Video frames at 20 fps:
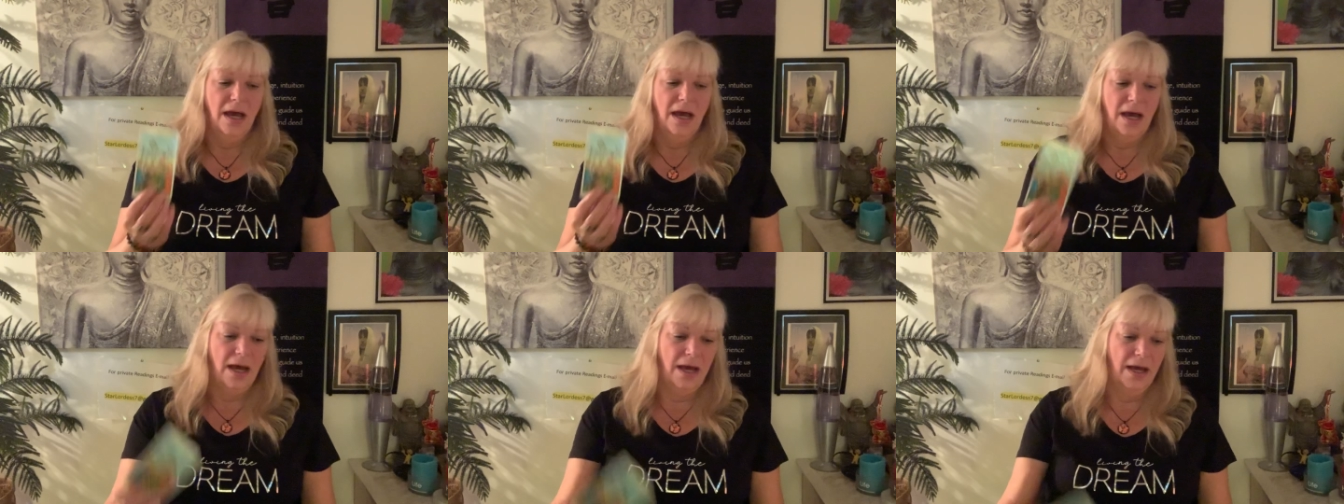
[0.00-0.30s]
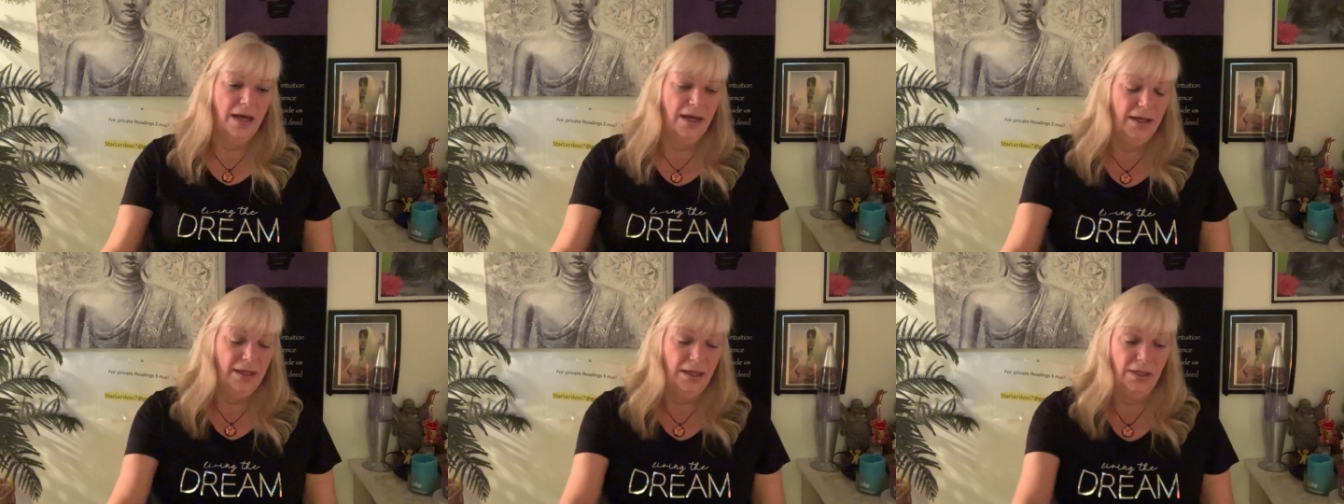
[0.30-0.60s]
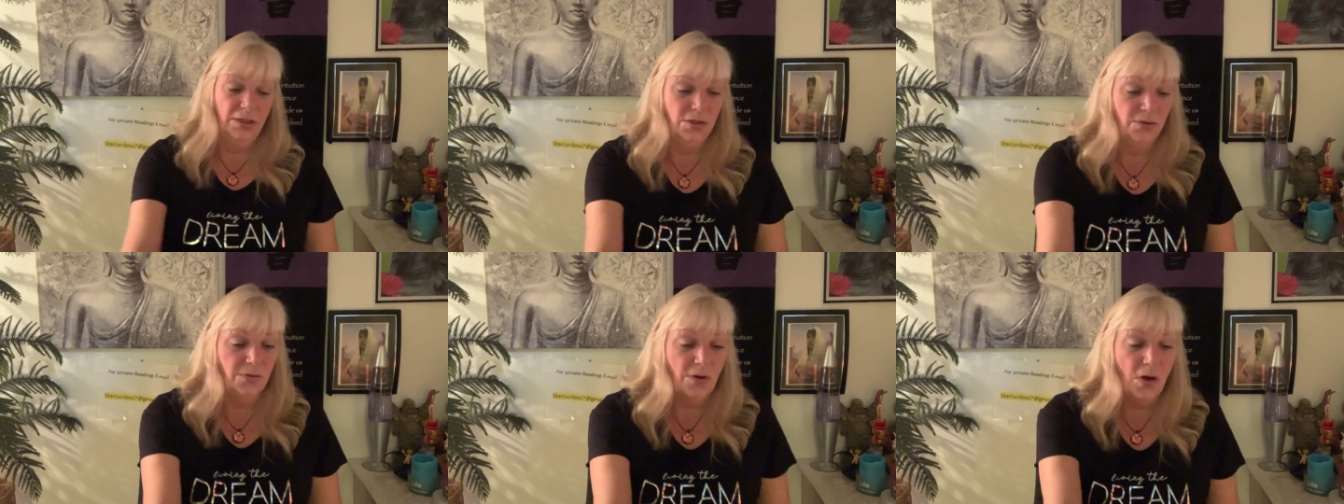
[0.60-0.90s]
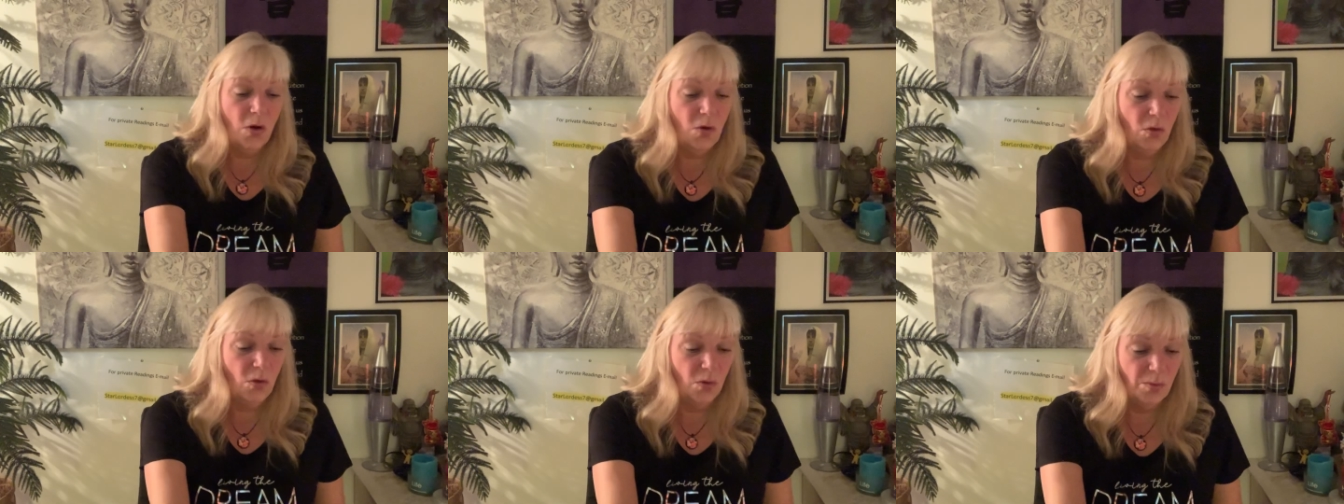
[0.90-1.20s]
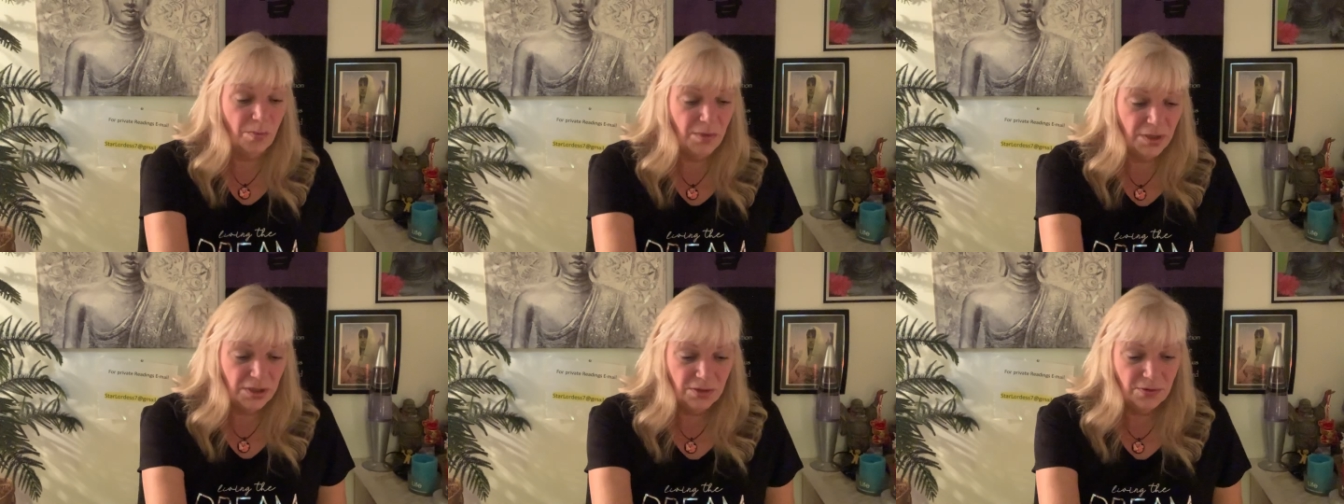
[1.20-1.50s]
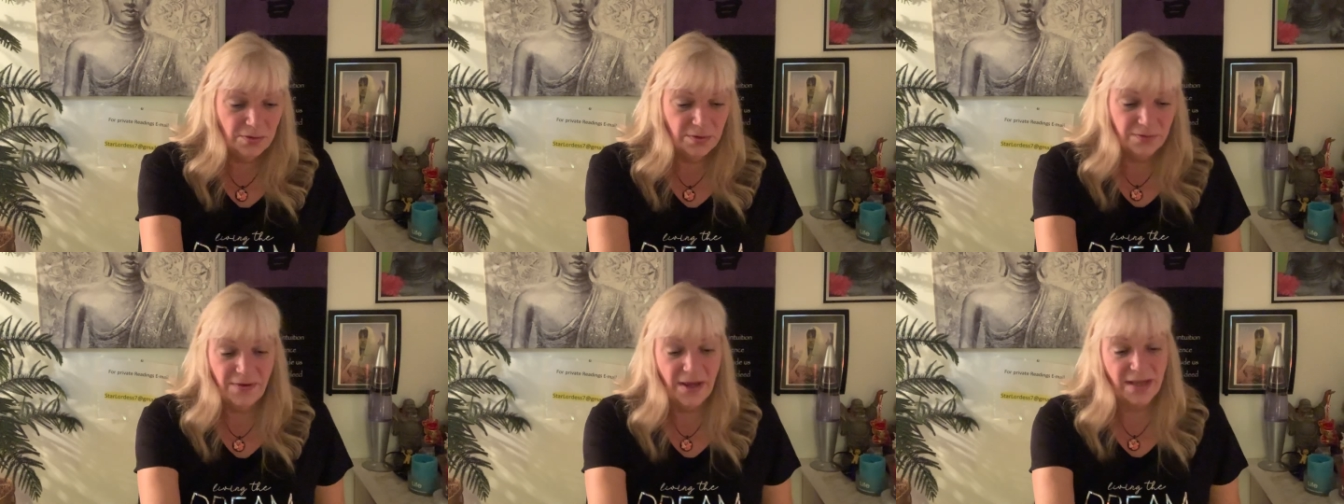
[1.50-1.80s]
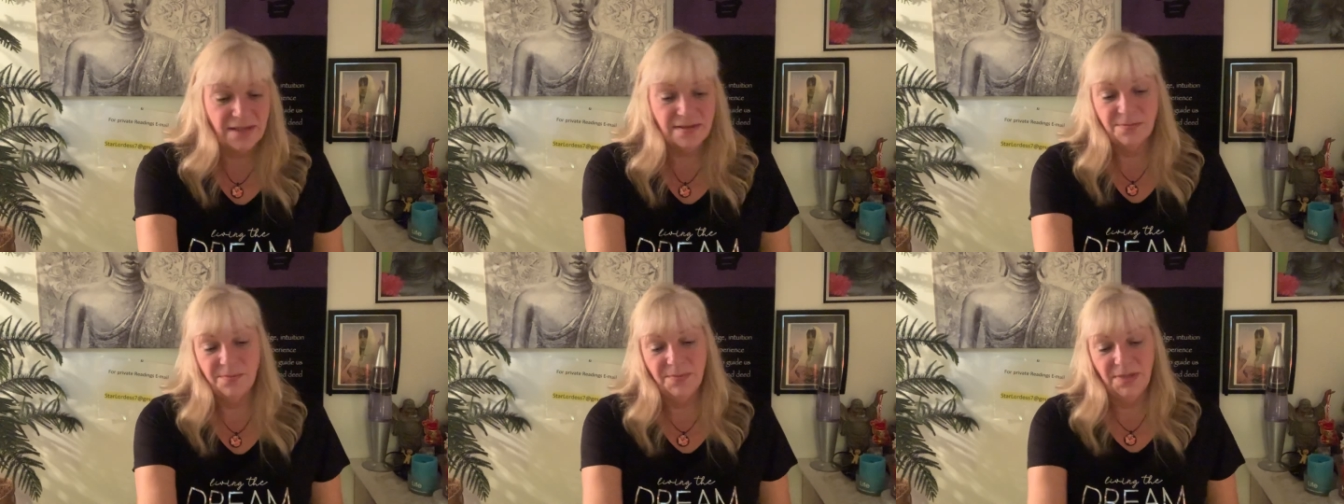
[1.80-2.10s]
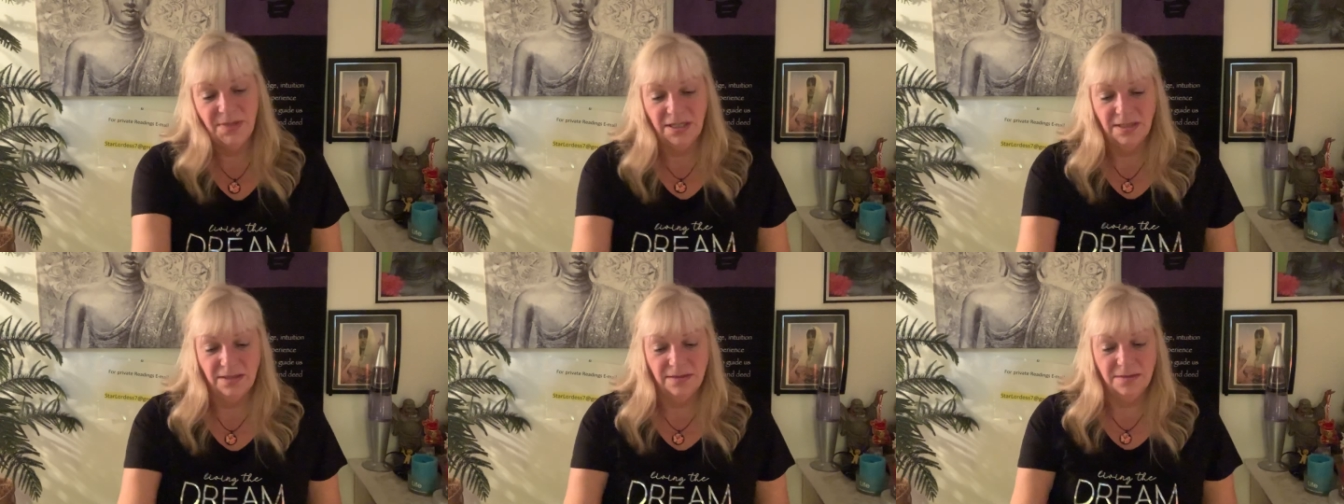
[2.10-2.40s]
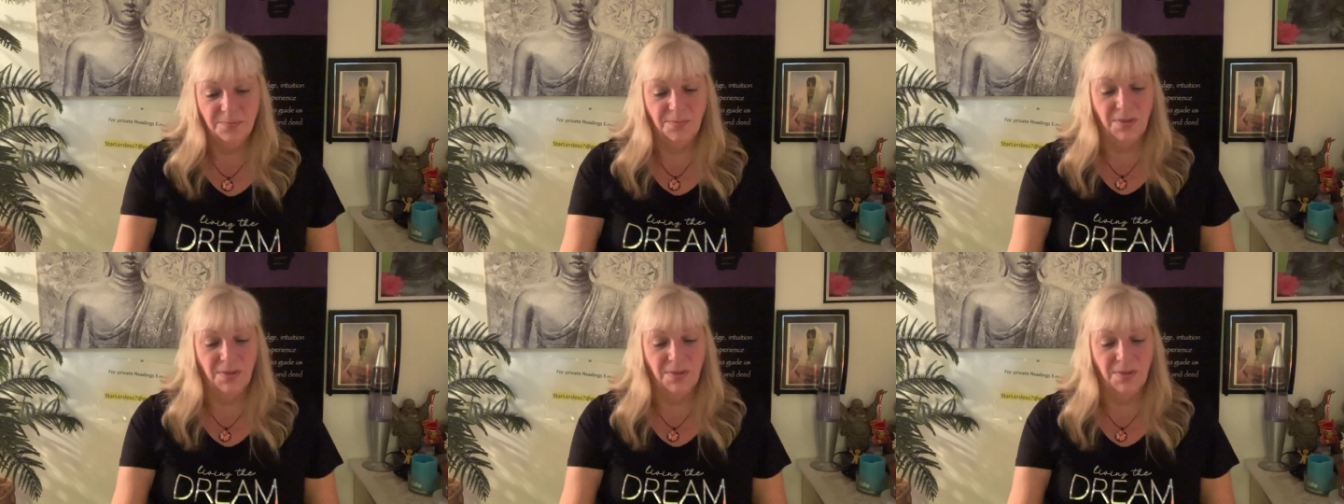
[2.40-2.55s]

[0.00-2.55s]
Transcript: Uh, a new home, a new investment,